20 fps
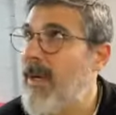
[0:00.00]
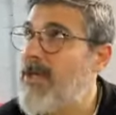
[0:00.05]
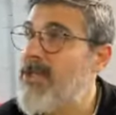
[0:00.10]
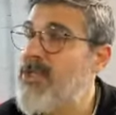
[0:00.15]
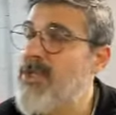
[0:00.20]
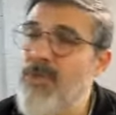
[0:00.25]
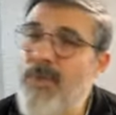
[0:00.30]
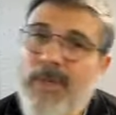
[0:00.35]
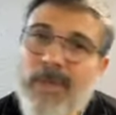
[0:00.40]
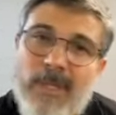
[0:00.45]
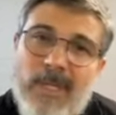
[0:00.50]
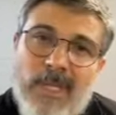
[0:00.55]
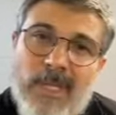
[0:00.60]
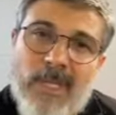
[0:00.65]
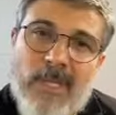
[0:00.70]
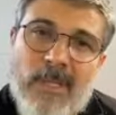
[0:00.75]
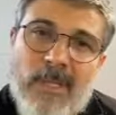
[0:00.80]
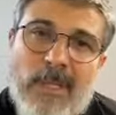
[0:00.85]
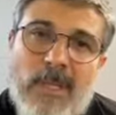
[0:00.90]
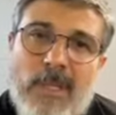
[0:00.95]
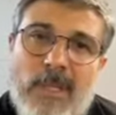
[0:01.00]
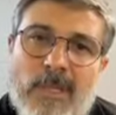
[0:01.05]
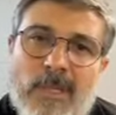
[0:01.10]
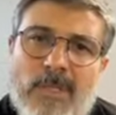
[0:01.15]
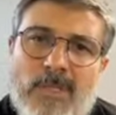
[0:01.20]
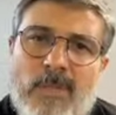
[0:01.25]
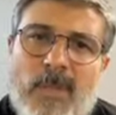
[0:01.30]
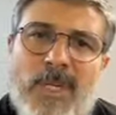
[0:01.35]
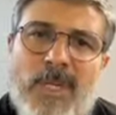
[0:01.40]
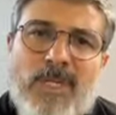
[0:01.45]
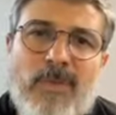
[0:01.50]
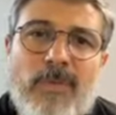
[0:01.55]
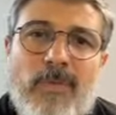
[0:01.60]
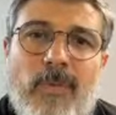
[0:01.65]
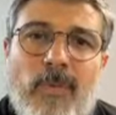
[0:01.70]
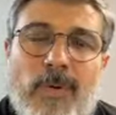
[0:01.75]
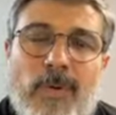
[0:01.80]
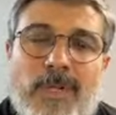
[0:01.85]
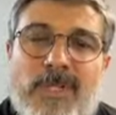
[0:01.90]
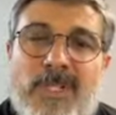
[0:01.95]
Australian Special
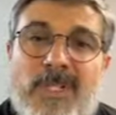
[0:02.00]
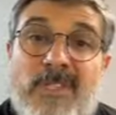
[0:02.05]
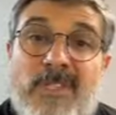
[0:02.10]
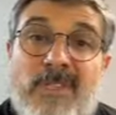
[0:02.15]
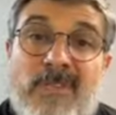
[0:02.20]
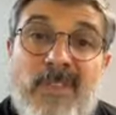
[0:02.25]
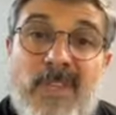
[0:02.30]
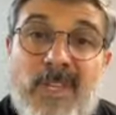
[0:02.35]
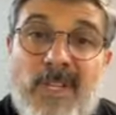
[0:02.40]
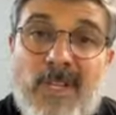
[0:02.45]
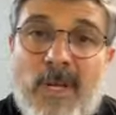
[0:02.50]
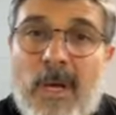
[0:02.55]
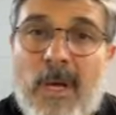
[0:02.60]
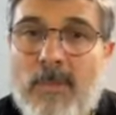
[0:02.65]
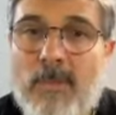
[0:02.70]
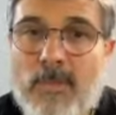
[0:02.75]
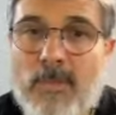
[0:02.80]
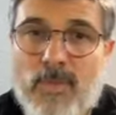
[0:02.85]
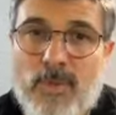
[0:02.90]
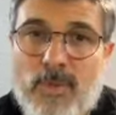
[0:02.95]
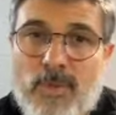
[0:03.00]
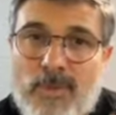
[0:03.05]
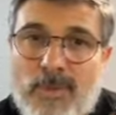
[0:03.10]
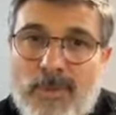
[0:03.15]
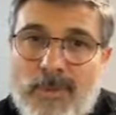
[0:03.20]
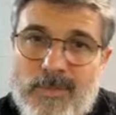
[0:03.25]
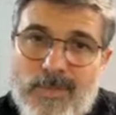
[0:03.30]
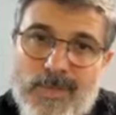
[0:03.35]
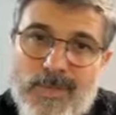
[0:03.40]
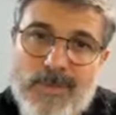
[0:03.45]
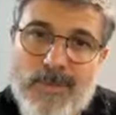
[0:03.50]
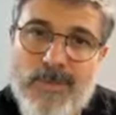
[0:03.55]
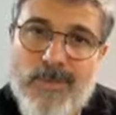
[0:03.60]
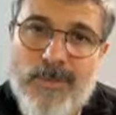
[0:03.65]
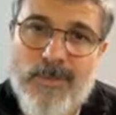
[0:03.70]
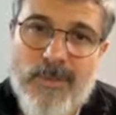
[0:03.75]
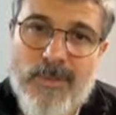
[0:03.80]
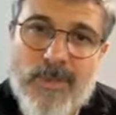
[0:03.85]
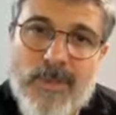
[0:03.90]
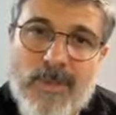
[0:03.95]
Forces in Vietnam 2 terms."
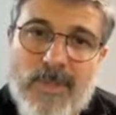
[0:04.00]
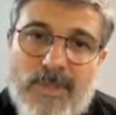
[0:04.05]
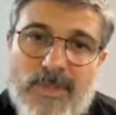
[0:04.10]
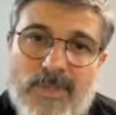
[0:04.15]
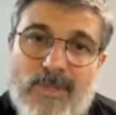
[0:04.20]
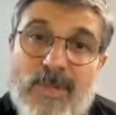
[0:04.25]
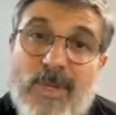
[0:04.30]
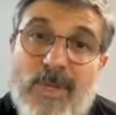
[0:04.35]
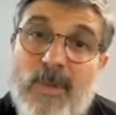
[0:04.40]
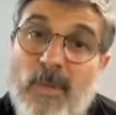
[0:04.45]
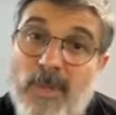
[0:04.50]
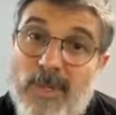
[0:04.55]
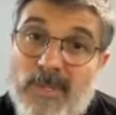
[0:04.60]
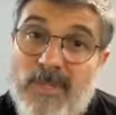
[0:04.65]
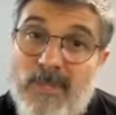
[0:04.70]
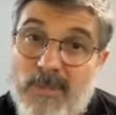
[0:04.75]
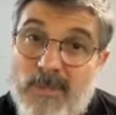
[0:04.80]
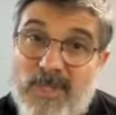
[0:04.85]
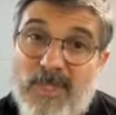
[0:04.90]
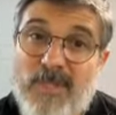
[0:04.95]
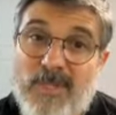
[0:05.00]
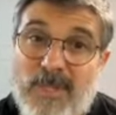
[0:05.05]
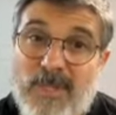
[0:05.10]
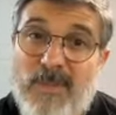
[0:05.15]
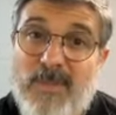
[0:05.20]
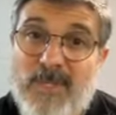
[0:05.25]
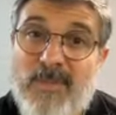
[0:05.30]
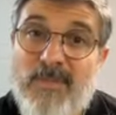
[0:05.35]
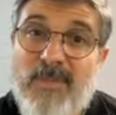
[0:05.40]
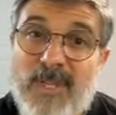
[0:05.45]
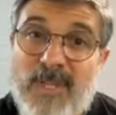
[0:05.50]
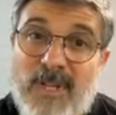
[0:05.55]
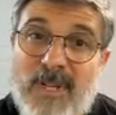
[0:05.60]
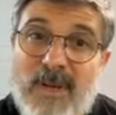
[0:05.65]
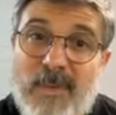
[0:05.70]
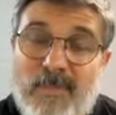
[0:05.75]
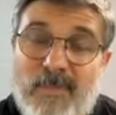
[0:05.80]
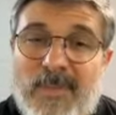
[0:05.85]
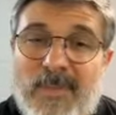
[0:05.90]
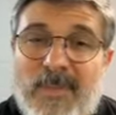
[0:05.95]
So he was in
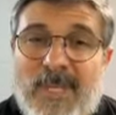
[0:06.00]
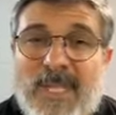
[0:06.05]
Vietnam.